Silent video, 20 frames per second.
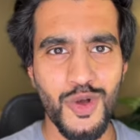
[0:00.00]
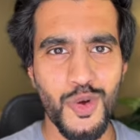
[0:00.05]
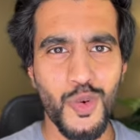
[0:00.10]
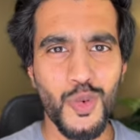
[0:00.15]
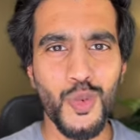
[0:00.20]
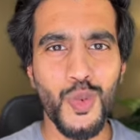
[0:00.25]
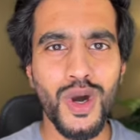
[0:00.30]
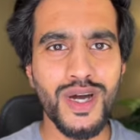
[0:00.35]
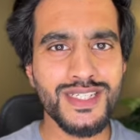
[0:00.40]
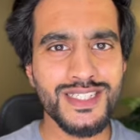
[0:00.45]

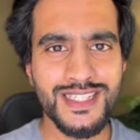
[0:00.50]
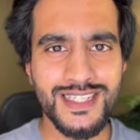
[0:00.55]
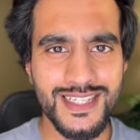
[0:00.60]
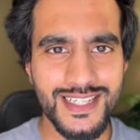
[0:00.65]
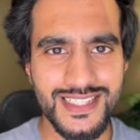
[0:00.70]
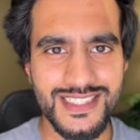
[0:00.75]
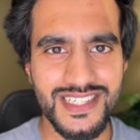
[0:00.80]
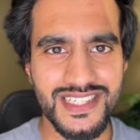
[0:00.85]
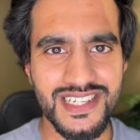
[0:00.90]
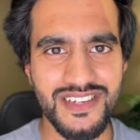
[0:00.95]
What
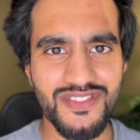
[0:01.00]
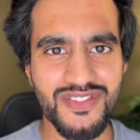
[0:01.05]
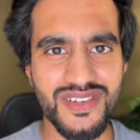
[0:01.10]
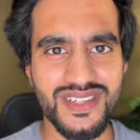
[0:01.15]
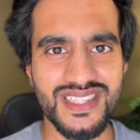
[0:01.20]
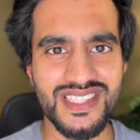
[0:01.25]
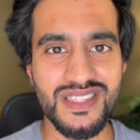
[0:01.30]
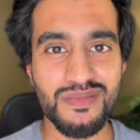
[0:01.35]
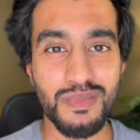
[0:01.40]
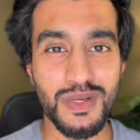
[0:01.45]
is the
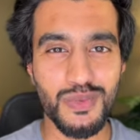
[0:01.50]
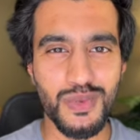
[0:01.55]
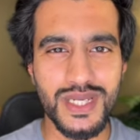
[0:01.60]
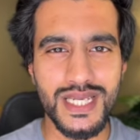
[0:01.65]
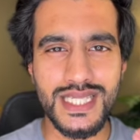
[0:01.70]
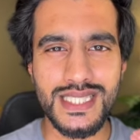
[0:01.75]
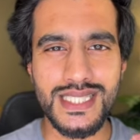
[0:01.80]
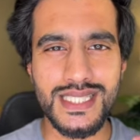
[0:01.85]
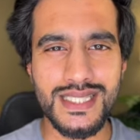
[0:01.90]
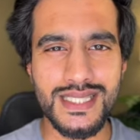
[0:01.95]
difference between
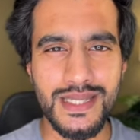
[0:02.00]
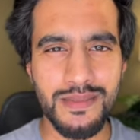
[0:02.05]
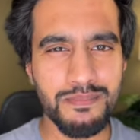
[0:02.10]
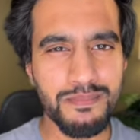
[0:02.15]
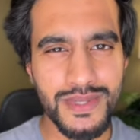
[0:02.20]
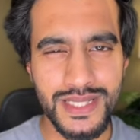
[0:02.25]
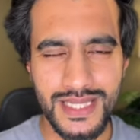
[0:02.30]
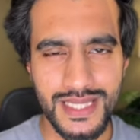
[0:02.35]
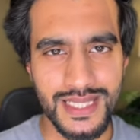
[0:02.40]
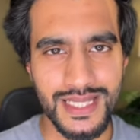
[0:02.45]
a
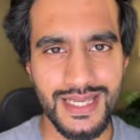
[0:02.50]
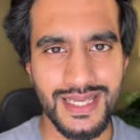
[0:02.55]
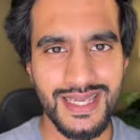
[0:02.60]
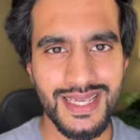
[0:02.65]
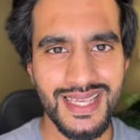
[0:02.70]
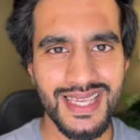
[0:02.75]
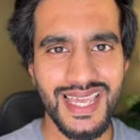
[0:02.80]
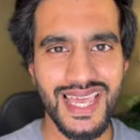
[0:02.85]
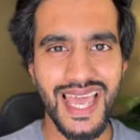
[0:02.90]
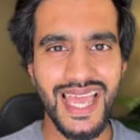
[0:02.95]
sympathy
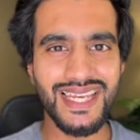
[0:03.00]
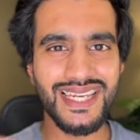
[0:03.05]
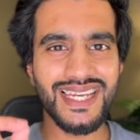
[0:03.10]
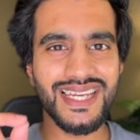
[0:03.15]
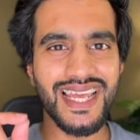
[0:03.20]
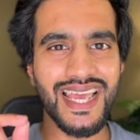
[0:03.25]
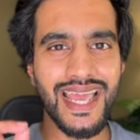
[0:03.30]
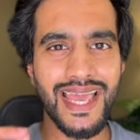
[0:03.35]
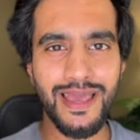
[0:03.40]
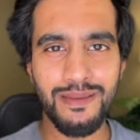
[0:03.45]
and
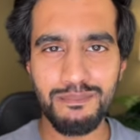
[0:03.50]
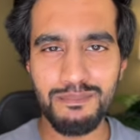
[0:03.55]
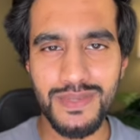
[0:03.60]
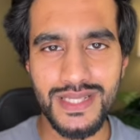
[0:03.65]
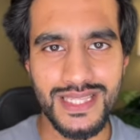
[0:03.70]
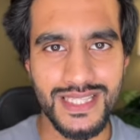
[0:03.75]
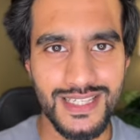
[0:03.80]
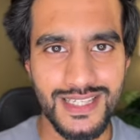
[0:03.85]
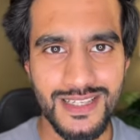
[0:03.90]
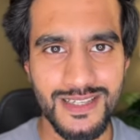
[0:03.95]
an
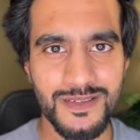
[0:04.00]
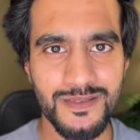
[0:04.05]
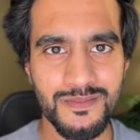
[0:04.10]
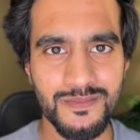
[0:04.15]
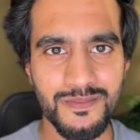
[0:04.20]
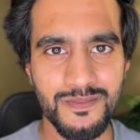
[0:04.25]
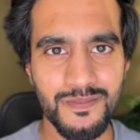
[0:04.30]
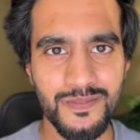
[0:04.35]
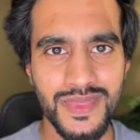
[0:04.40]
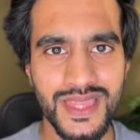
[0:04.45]
empathy?
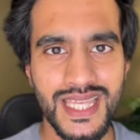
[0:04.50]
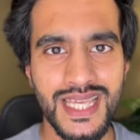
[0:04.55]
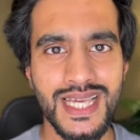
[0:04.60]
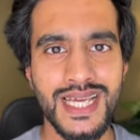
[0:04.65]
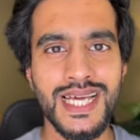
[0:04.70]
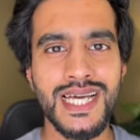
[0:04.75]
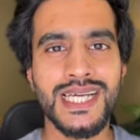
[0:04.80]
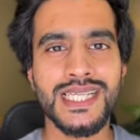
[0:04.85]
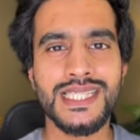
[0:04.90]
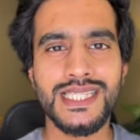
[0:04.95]

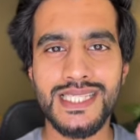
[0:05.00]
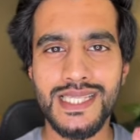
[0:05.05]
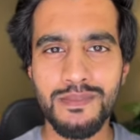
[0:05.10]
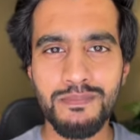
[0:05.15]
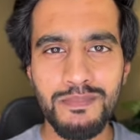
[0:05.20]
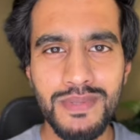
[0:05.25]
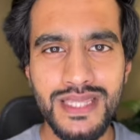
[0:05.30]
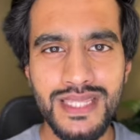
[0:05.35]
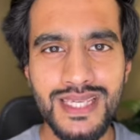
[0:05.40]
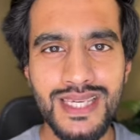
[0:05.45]

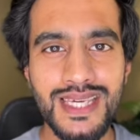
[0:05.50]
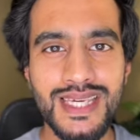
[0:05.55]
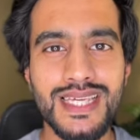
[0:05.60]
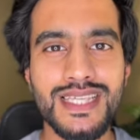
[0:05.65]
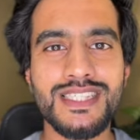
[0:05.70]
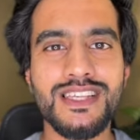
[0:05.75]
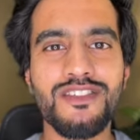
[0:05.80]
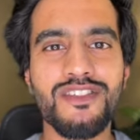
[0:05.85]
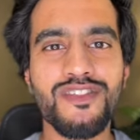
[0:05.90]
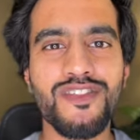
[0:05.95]
Sympathy
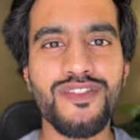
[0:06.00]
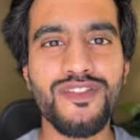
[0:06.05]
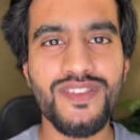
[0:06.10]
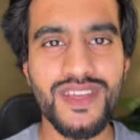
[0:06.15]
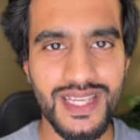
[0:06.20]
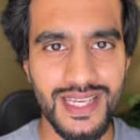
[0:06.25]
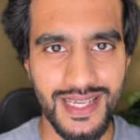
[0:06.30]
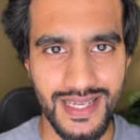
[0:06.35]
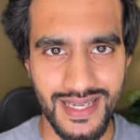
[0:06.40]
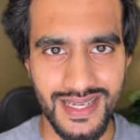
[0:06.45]
is a
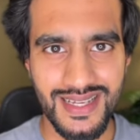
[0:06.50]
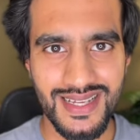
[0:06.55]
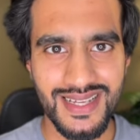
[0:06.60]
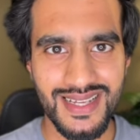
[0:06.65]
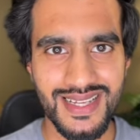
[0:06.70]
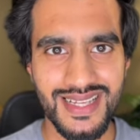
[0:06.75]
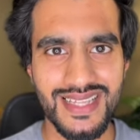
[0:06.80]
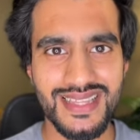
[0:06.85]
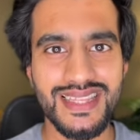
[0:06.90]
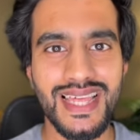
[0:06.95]
feeling
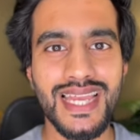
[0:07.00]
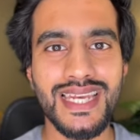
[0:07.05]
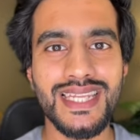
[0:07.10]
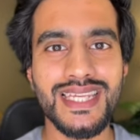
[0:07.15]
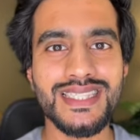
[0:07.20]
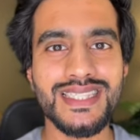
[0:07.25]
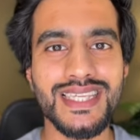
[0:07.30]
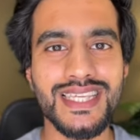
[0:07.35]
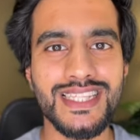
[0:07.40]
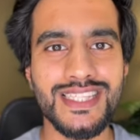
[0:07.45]
that
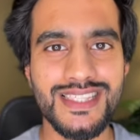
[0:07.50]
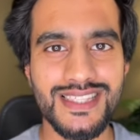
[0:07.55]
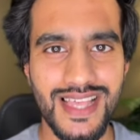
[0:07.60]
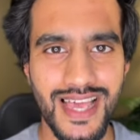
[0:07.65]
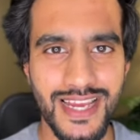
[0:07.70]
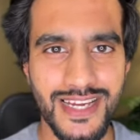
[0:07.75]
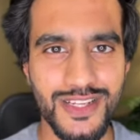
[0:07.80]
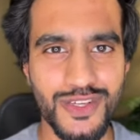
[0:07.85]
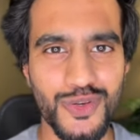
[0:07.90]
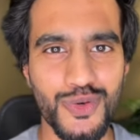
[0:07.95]
is
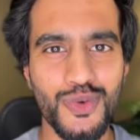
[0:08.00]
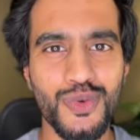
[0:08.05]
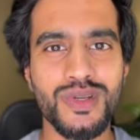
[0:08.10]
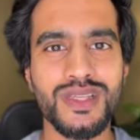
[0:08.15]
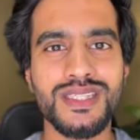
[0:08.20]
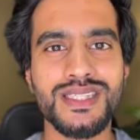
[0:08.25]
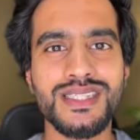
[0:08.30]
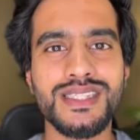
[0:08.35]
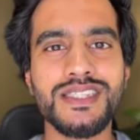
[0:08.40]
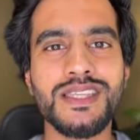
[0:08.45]
inside you.
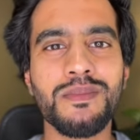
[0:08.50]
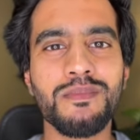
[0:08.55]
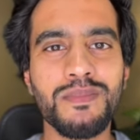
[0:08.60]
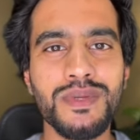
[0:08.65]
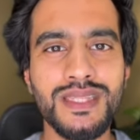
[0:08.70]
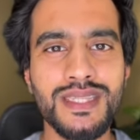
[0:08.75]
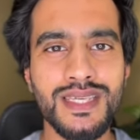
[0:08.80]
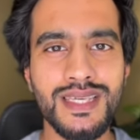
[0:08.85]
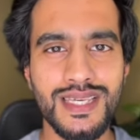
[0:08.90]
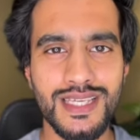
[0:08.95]

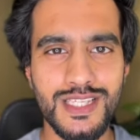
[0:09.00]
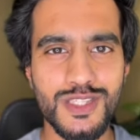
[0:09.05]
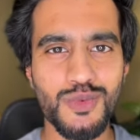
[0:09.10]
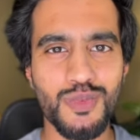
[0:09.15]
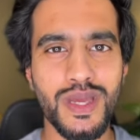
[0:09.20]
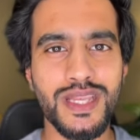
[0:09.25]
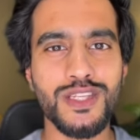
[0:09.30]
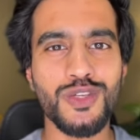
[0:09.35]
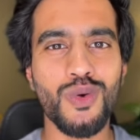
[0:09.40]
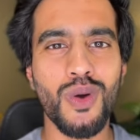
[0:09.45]
Sympathy is
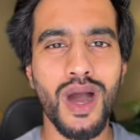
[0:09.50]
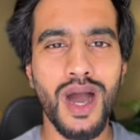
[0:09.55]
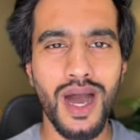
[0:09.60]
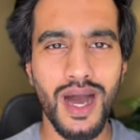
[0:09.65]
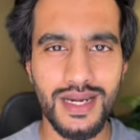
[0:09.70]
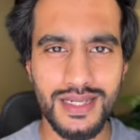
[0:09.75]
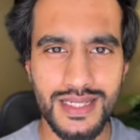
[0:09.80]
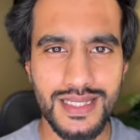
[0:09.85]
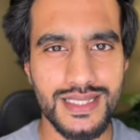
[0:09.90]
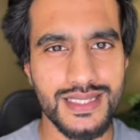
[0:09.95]
when you
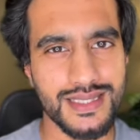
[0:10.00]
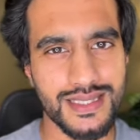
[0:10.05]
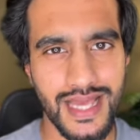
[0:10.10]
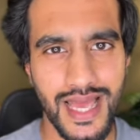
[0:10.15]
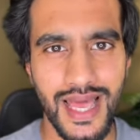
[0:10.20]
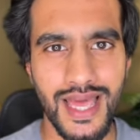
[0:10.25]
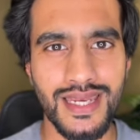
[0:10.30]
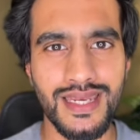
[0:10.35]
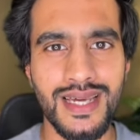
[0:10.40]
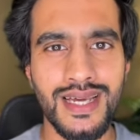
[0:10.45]

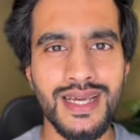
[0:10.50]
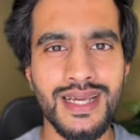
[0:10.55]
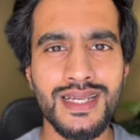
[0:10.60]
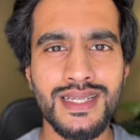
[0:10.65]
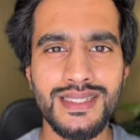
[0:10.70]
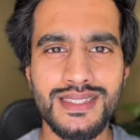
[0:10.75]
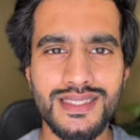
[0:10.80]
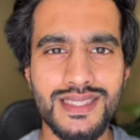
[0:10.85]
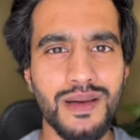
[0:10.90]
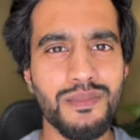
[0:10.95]
understand
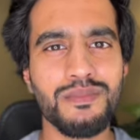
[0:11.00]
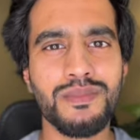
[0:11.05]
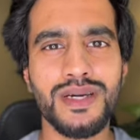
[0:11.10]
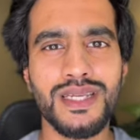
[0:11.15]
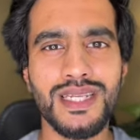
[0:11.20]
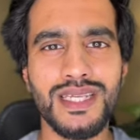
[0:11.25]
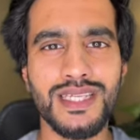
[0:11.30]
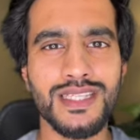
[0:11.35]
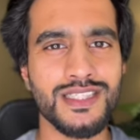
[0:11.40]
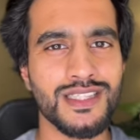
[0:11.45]

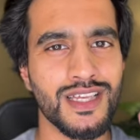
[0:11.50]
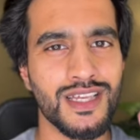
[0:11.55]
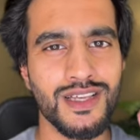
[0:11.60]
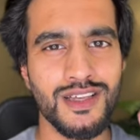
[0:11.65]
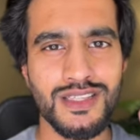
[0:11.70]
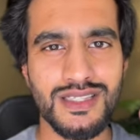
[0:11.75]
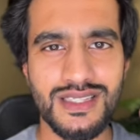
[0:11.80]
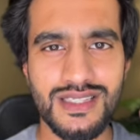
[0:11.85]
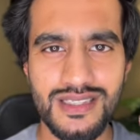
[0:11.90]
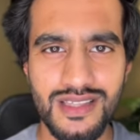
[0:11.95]
somebody's
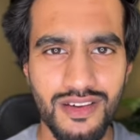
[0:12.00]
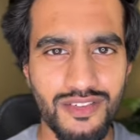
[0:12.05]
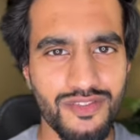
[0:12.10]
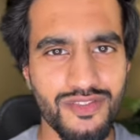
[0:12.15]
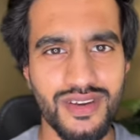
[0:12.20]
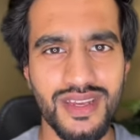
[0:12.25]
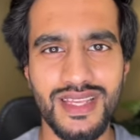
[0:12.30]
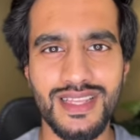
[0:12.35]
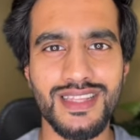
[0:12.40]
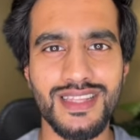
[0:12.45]

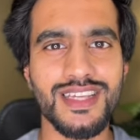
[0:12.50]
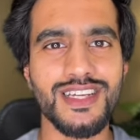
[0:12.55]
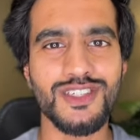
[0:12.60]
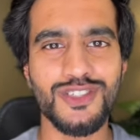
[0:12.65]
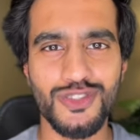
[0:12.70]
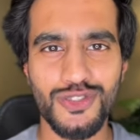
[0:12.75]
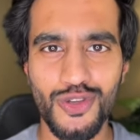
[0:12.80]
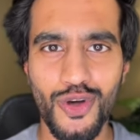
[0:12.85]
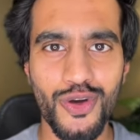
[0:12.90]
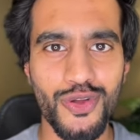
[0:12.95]
suffering, their
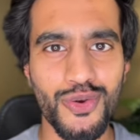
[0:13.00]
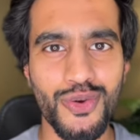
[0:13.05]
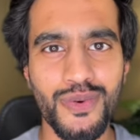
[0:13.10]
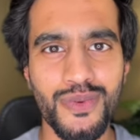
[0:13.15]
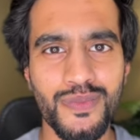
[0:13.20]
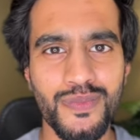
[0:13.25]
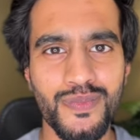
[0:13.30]
sorrow.